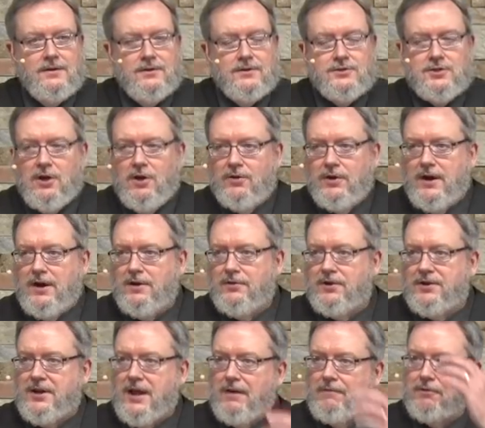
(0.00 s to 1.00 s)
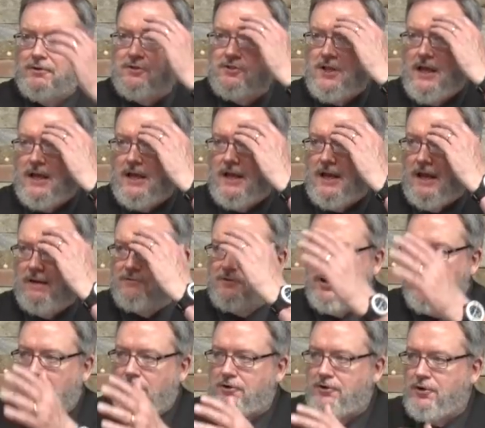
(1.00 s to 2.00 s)
So here the devil's thinking, I've
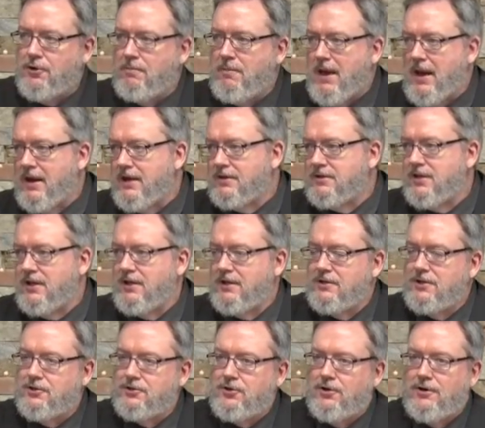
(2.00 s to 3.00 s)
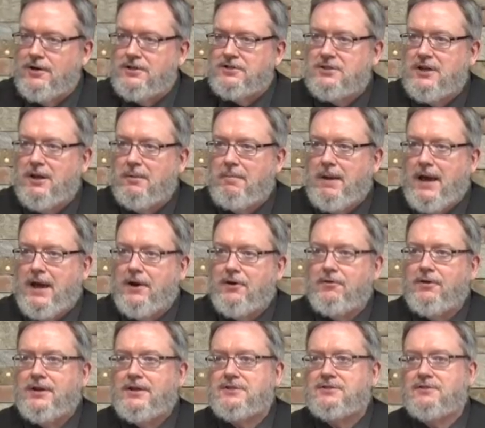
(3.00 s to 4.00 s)
turned humanity into Duracell
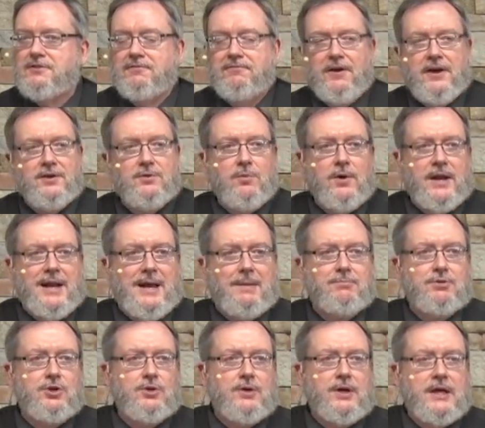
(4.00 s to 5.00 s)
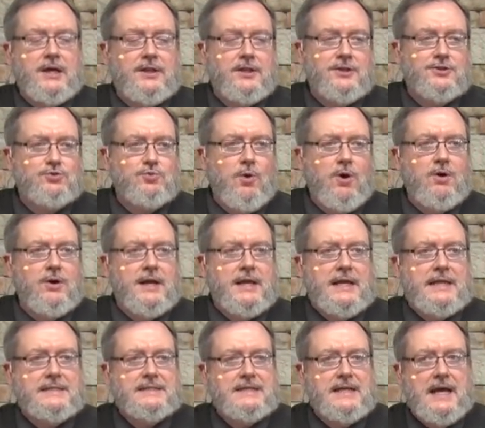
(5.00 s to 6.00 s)
batteries to fund what I'm doing in this war
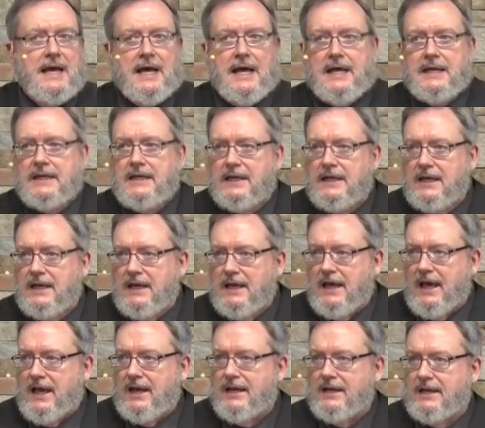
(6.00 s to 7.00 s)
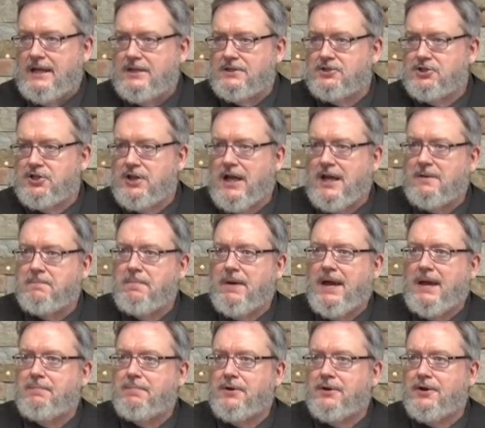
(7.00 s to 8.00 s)
against God, and it is
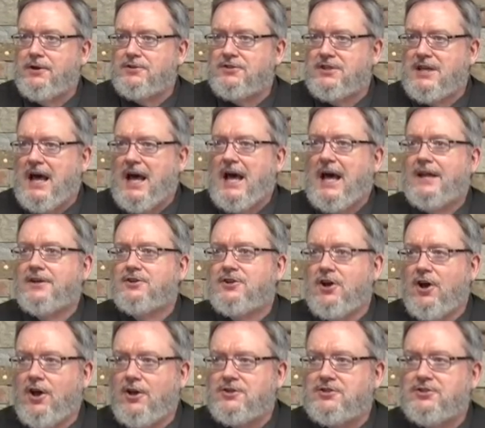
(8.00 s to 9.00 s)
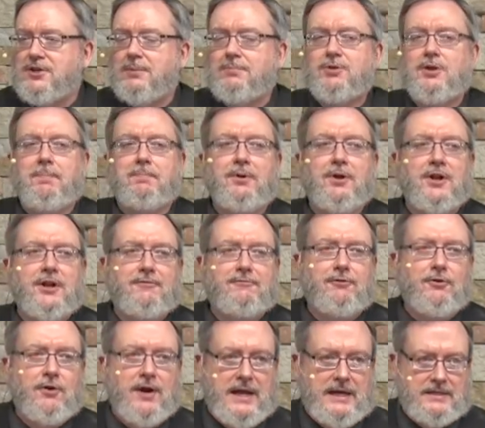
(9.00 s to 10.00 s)
checkmate because God caused them to
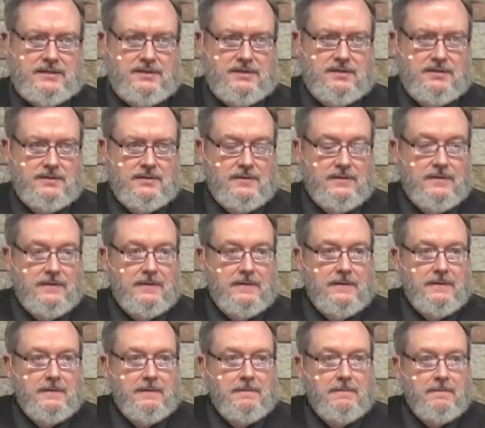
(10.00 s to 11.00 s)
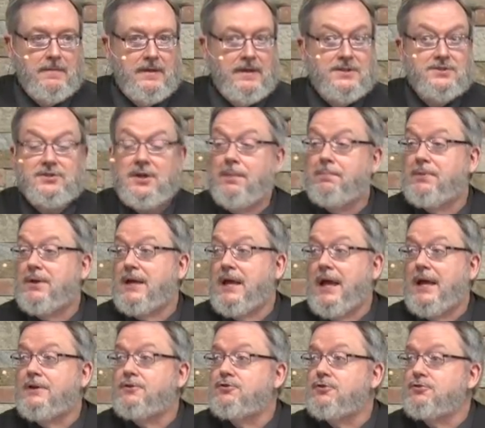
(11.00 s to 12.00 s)
proliferate. Something
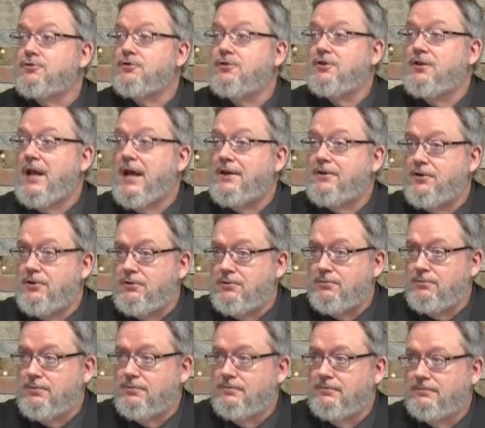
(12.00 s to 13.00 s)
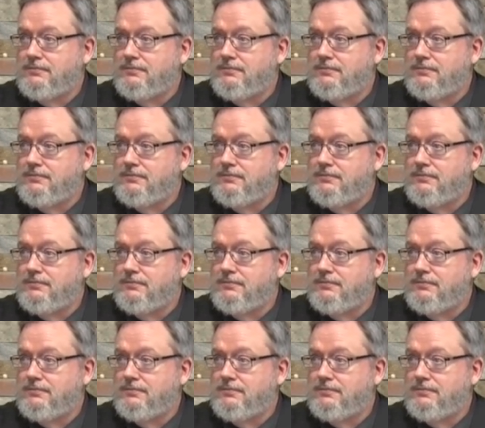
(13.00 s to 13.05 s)
angels could not do.